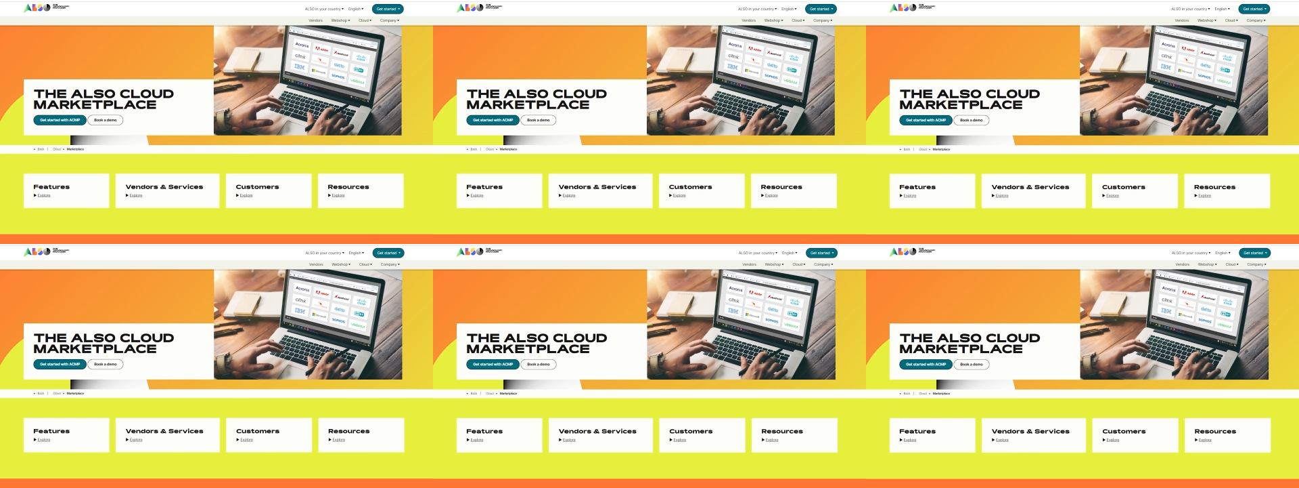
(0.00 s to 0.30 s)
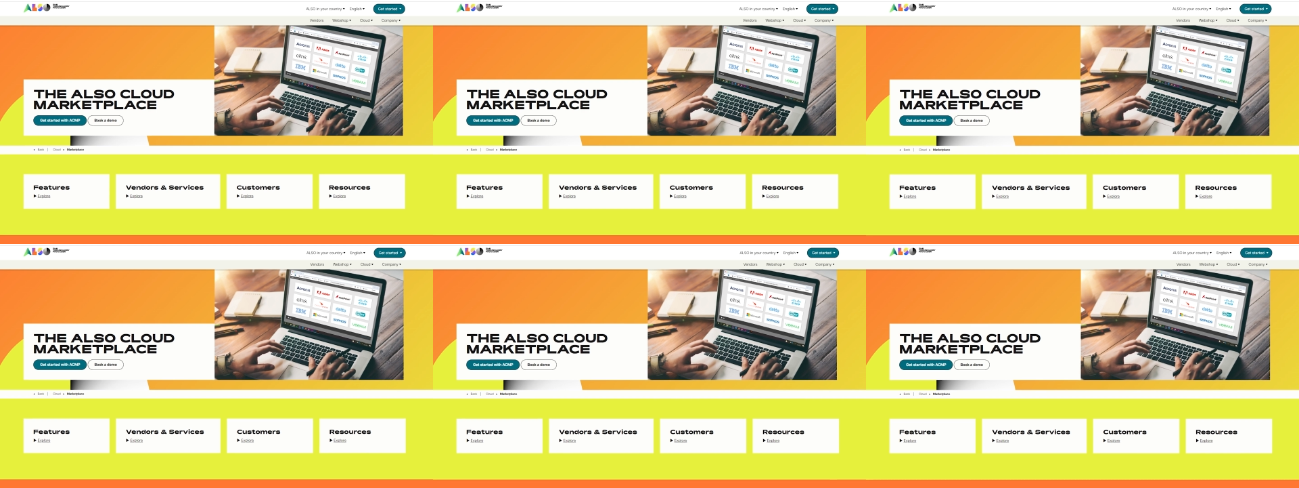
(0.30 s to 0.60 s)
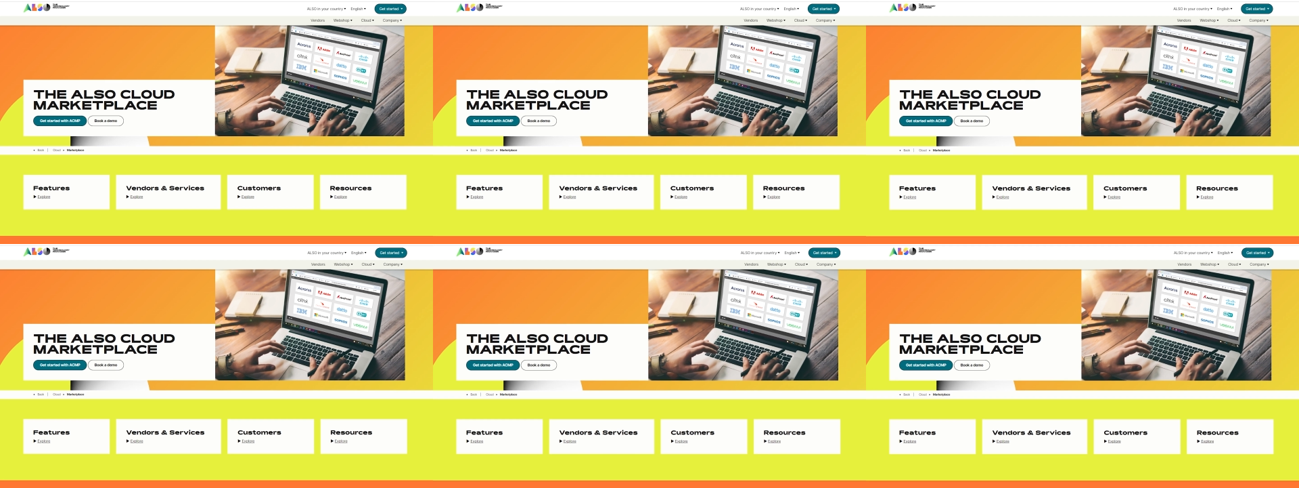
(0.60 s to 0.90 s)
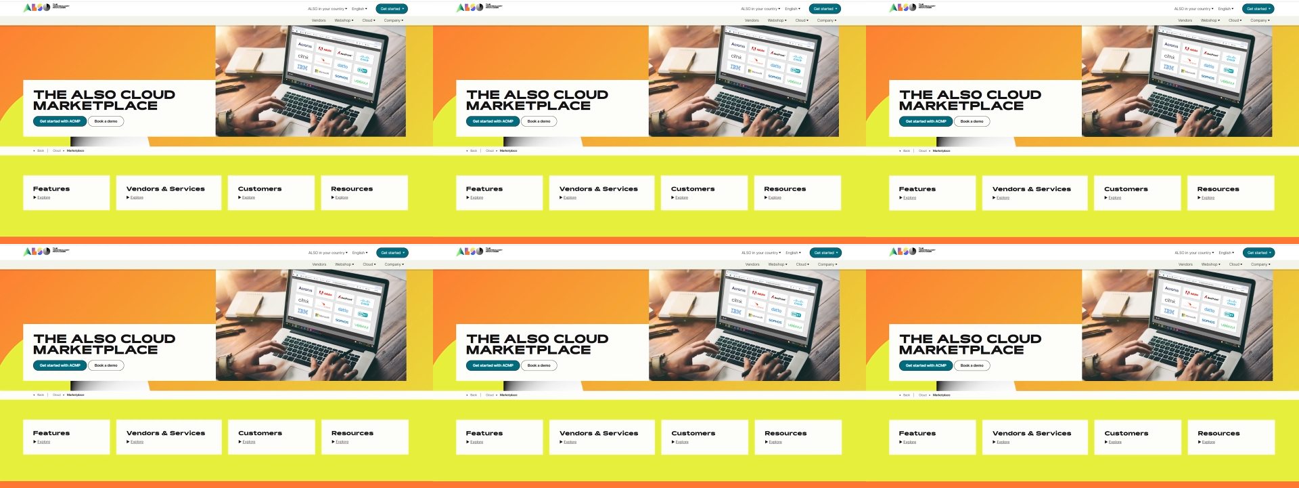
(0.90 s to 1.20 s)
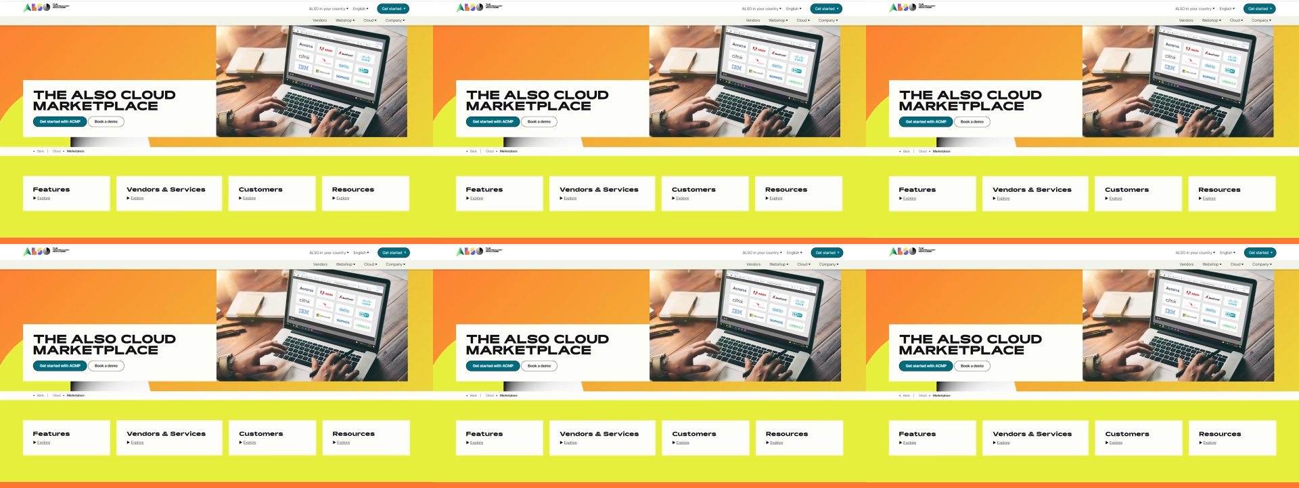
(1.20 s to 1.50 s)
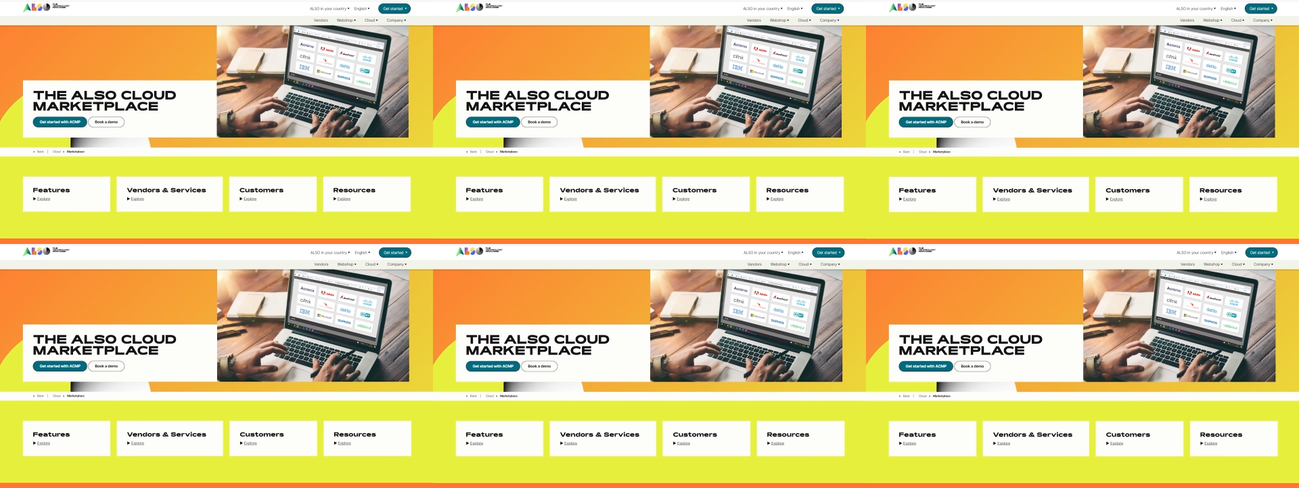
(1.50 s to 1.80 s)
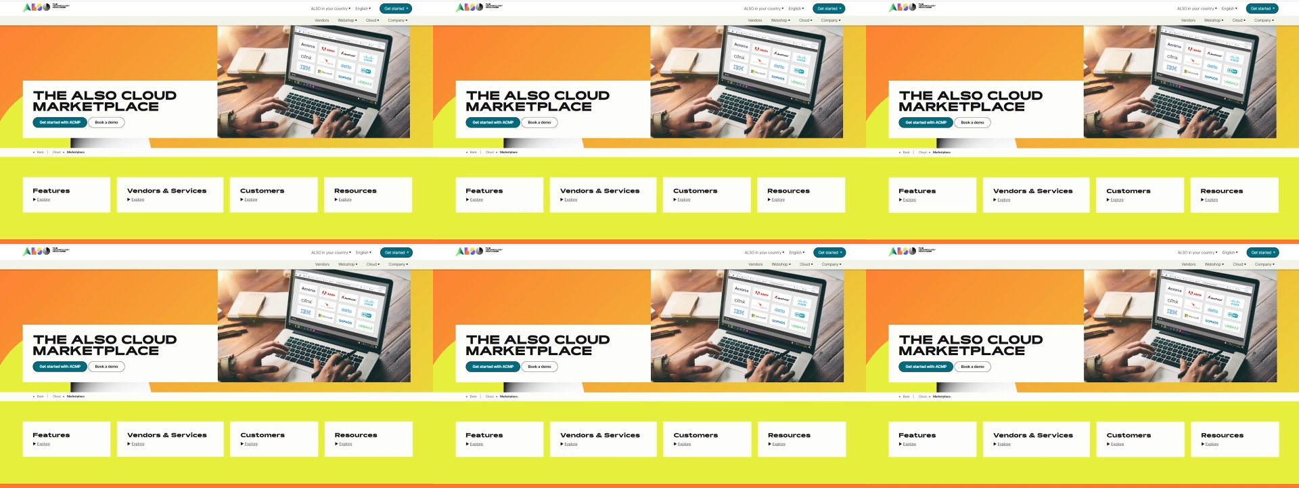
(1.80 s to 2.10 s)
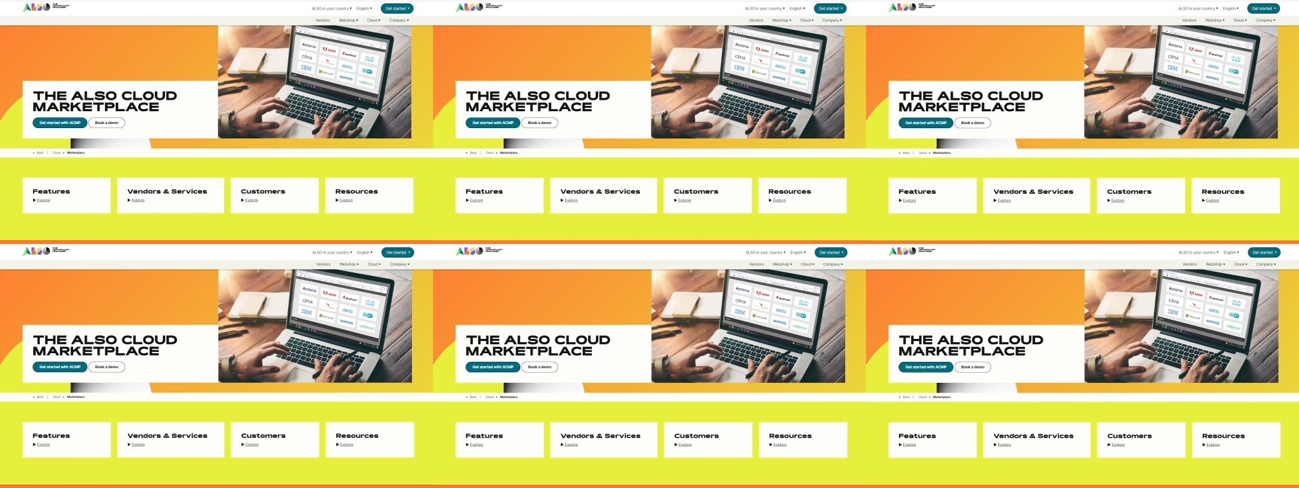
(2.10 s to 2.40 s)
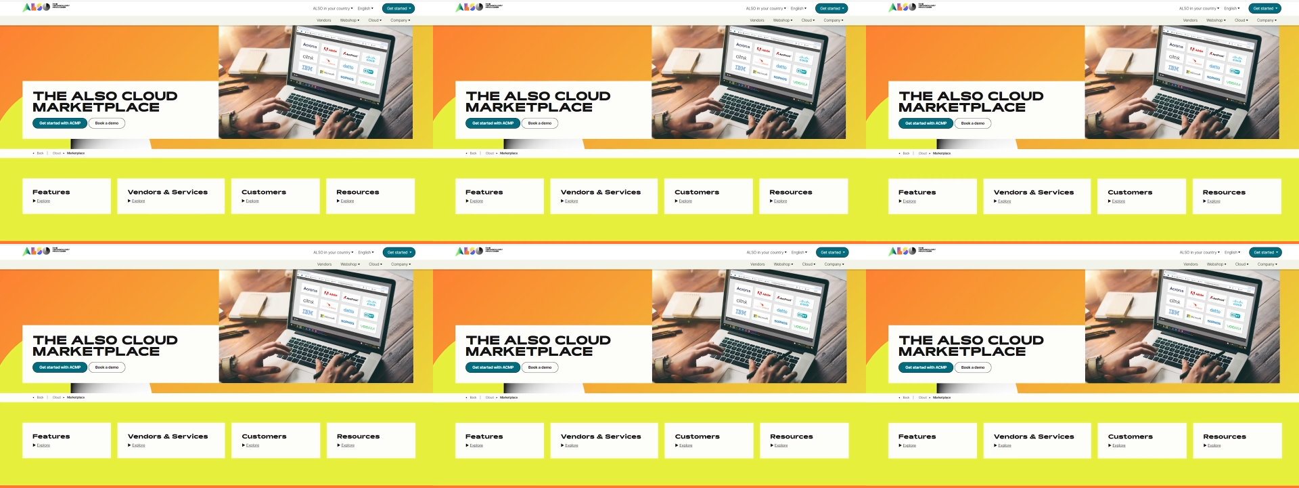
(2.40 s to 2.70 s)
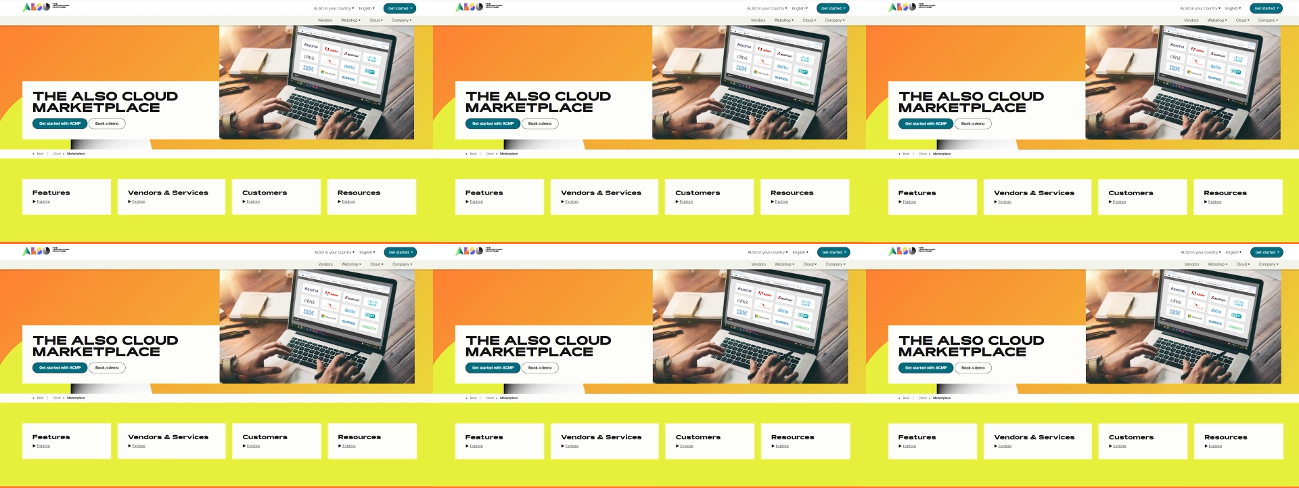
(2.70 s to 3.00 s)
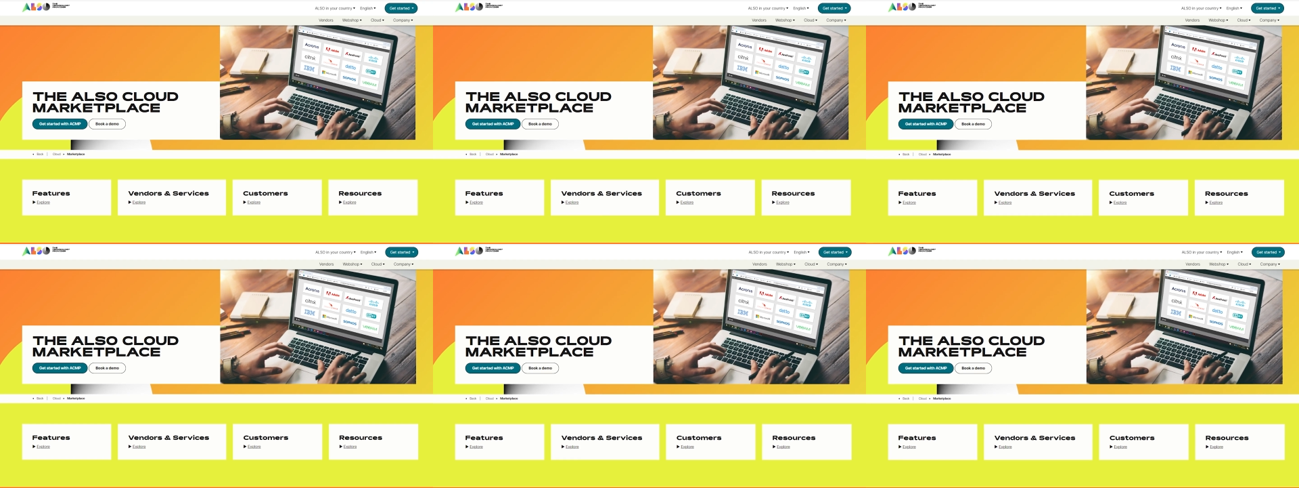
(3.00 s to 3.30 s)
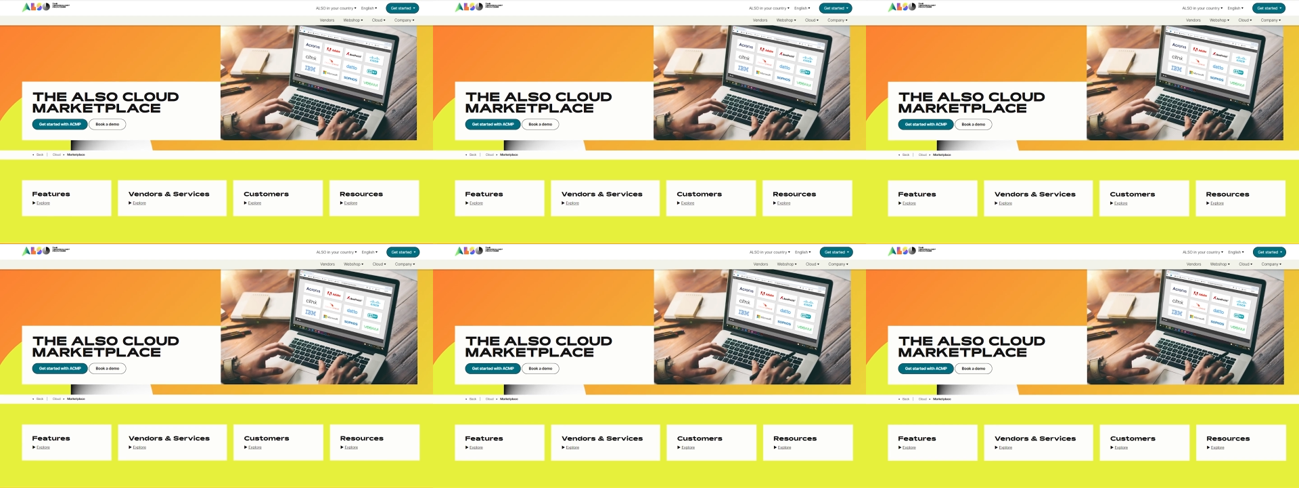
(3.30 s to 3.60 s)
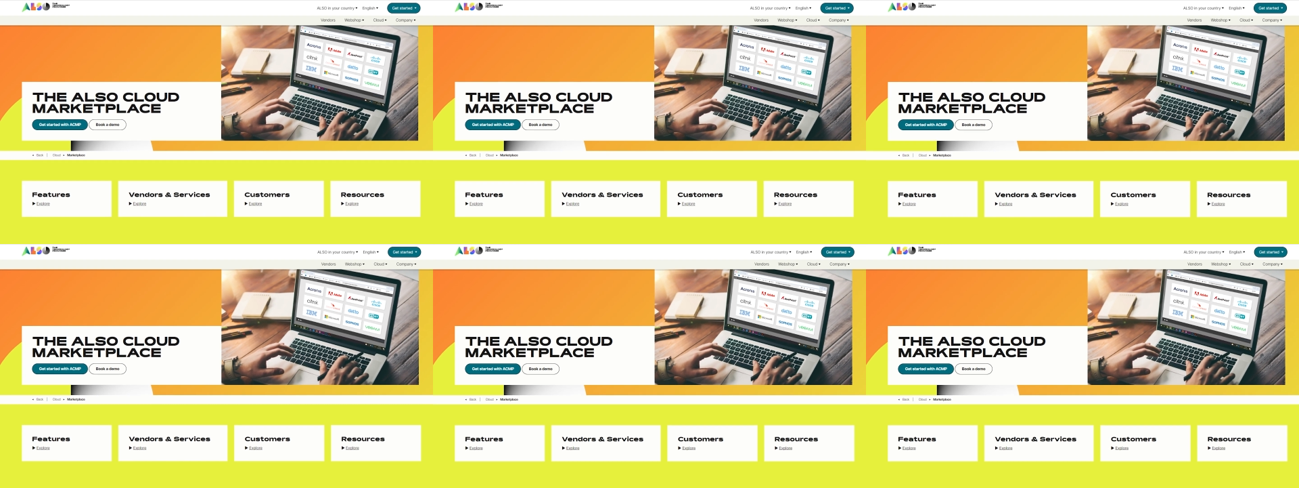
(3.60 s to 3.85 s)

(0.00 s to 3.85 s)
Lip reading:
No face is visible, so there are no lips to read.